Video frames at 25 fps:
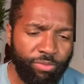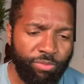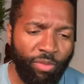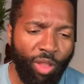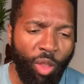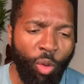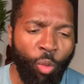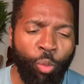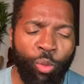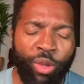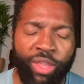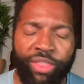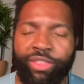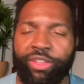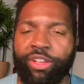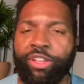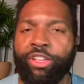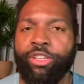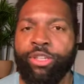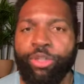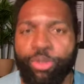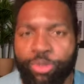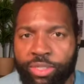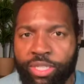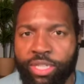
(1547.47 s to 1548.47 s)
Um,
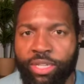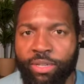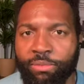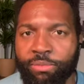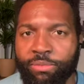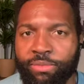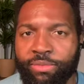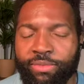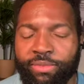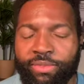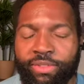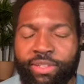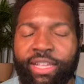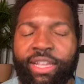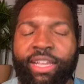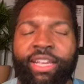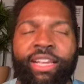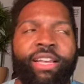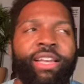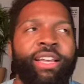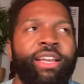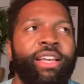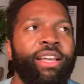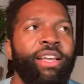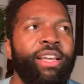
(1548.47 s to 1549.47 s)

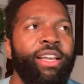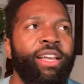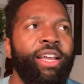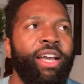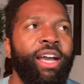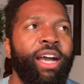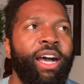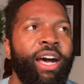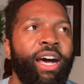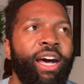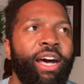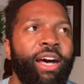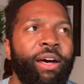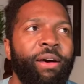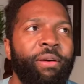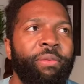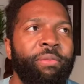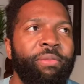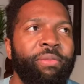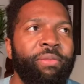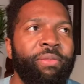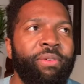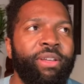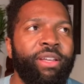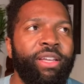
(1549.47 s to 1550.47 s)
and you know, I had been
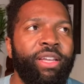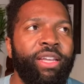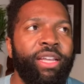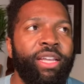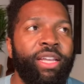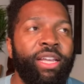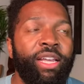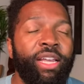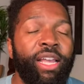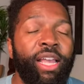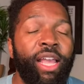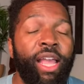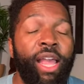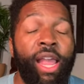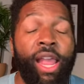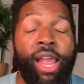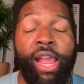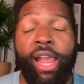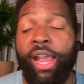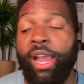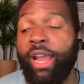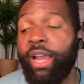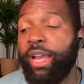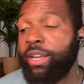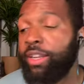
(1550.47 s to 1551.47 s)
warned going into
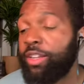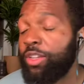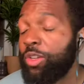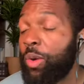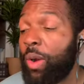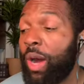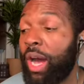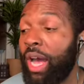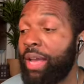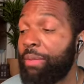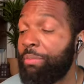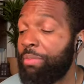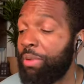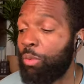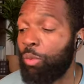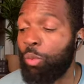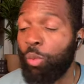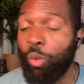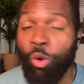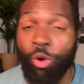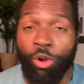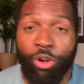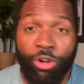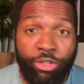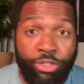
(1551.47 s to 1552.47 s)
those tests that they
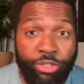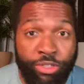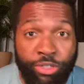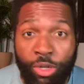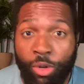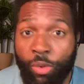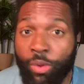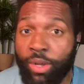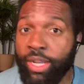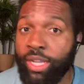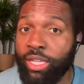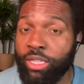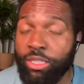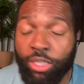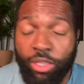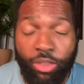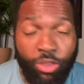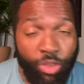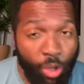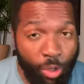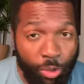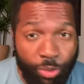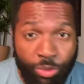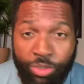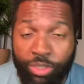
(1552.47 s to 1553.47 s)
were very
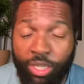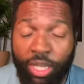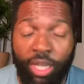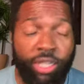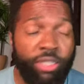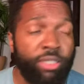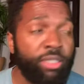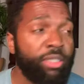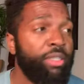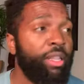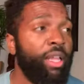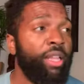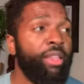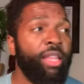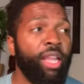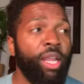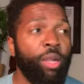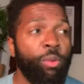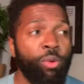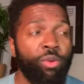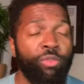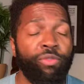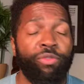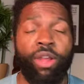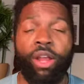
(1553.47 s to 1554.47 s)
invasive, that it
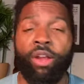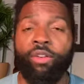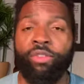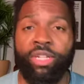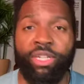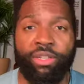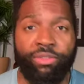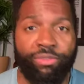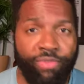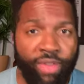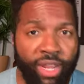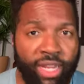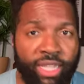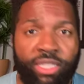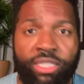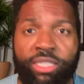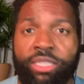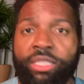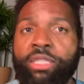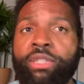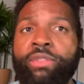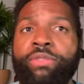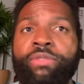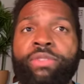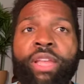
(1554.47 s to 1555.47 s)
would feel like a
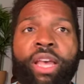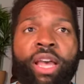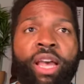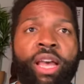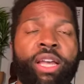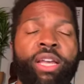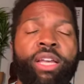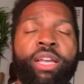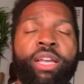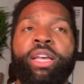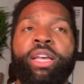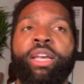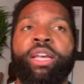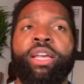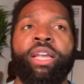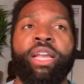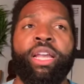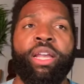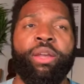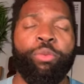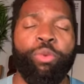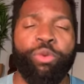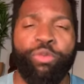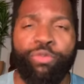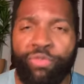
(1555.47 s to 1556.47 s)
violation. And
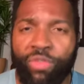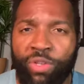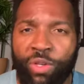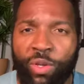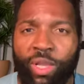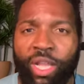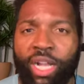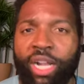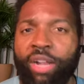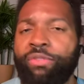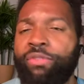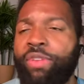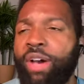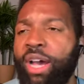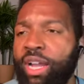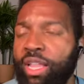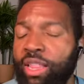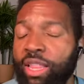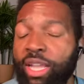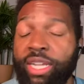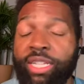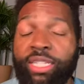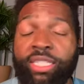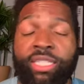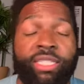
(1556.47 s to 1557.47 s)
I don't know if
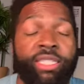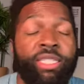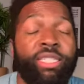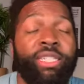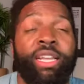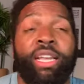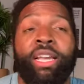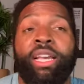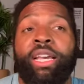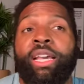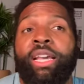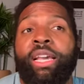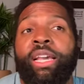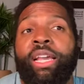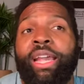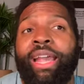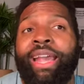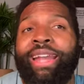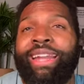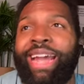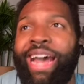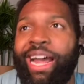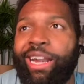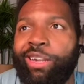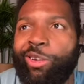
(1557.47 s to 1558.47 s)
I'm just like
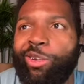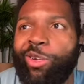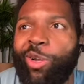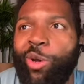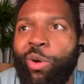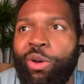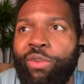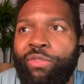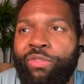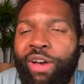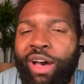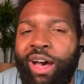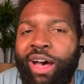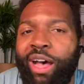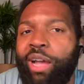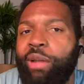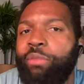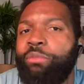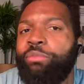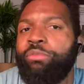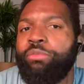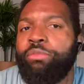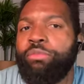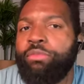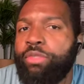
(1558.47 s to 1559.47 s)
super strong and
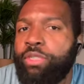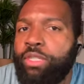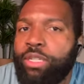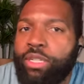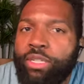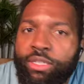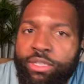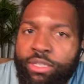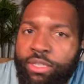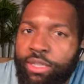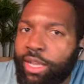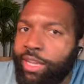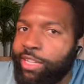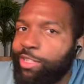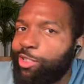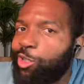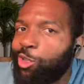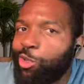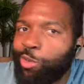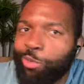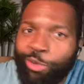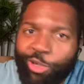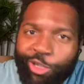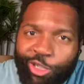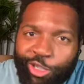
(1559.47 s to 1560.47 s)
amazing, or
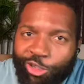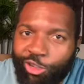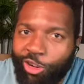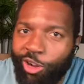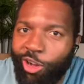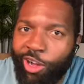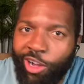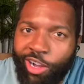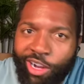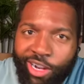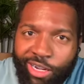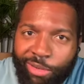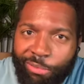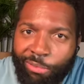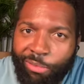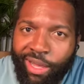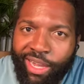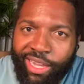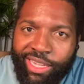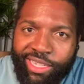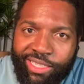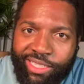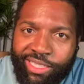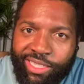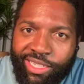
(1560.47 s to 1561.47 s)
everybody else is
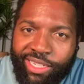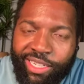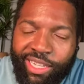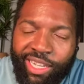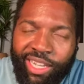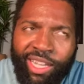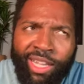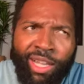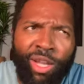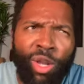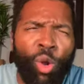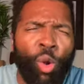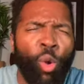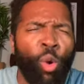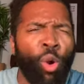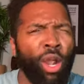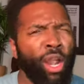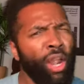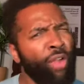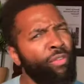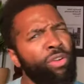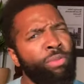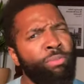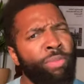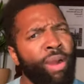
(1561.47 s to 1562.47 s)
super weak,
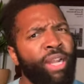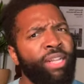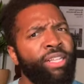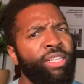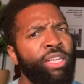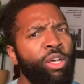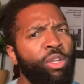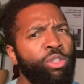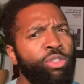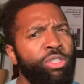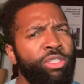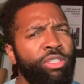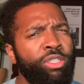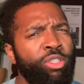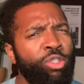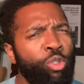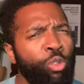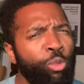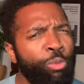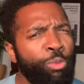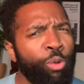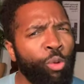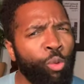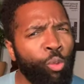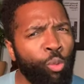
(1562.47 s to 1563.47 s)
but that it just didn't
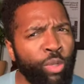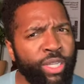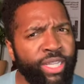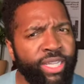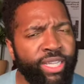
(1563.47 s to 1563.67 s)
bother me.